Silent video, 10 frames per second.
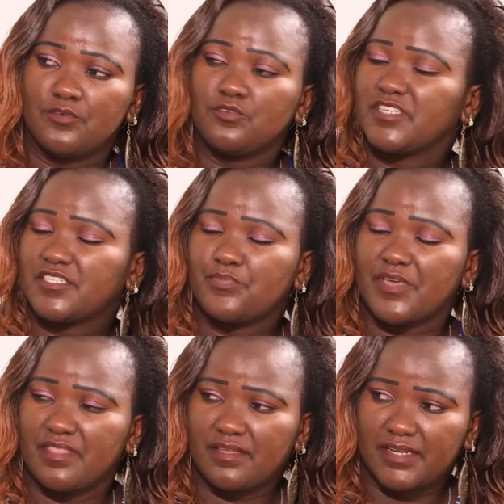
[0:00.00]
You just
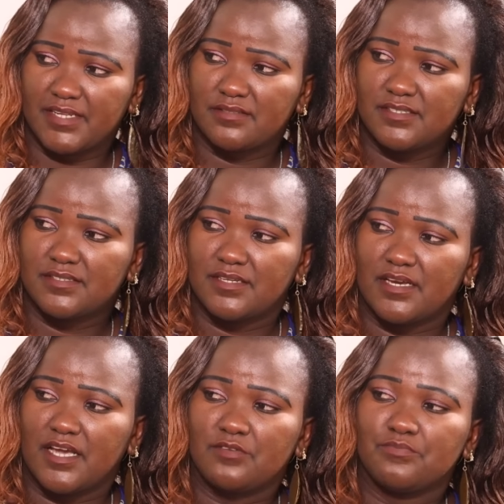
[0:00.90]
pay the rent.
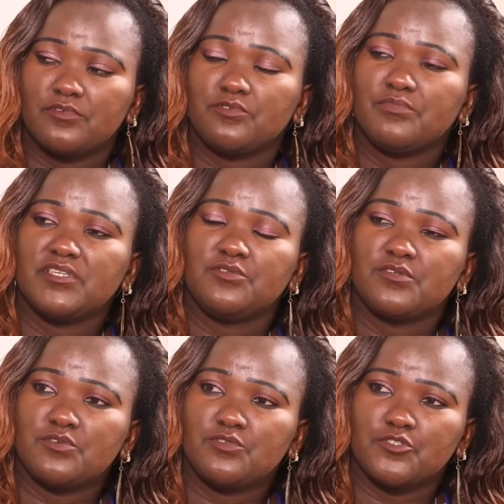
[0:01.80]
I'll be
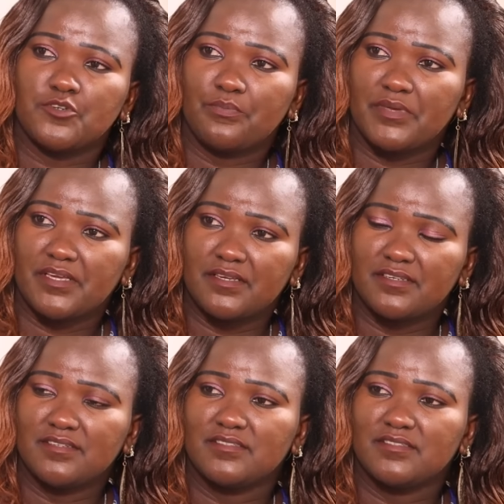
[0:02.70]
doing you shopping,